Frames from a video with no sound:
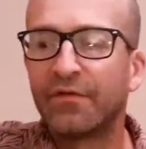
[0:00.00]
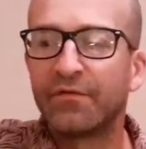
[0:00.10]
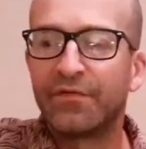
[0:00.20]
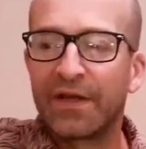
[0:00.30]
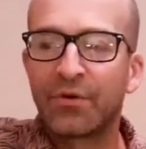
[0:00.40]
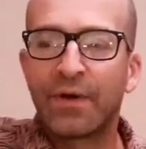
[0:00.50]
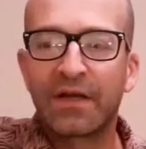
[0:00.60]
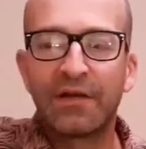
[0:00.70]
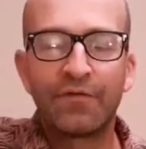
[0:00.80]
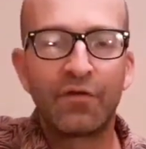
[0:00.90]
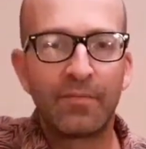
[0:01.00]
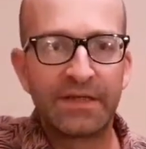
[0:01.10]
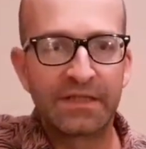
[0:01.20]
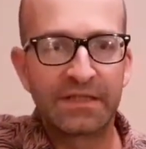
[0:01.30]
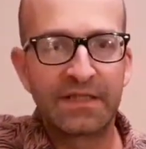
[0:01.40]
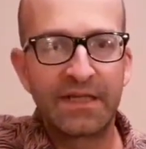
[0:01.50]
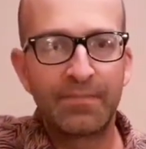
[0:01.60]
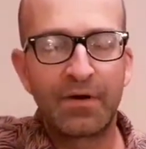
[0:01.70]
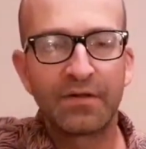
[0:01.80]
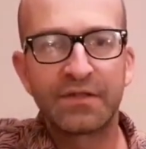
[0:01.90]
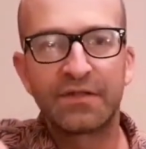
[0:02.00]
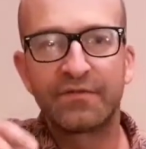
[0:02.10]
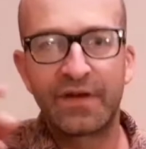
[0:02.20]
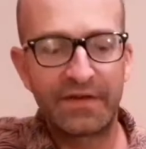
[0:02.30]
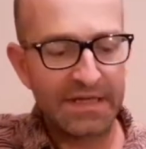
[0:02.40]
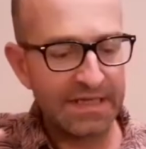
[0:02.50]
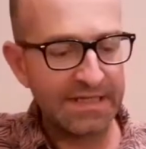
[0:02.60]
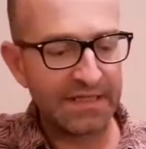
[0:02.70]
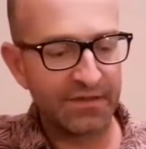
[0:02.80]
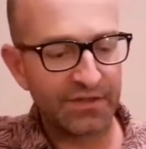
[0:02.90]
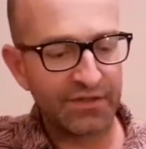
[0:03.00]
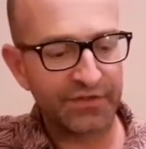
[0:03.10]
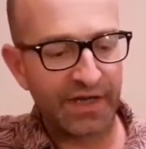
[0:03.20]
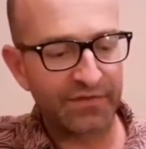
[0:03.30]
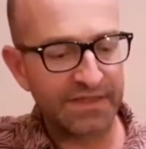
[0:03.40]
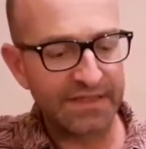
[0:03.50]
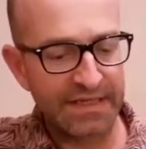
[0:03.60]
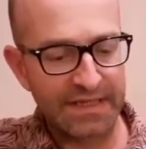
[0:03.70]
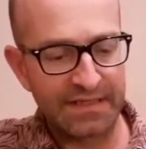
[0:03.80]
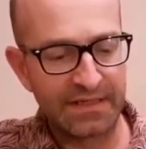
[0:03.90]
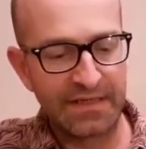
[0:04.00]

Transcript: They quickly form into seed pods, very easy to extract the seed,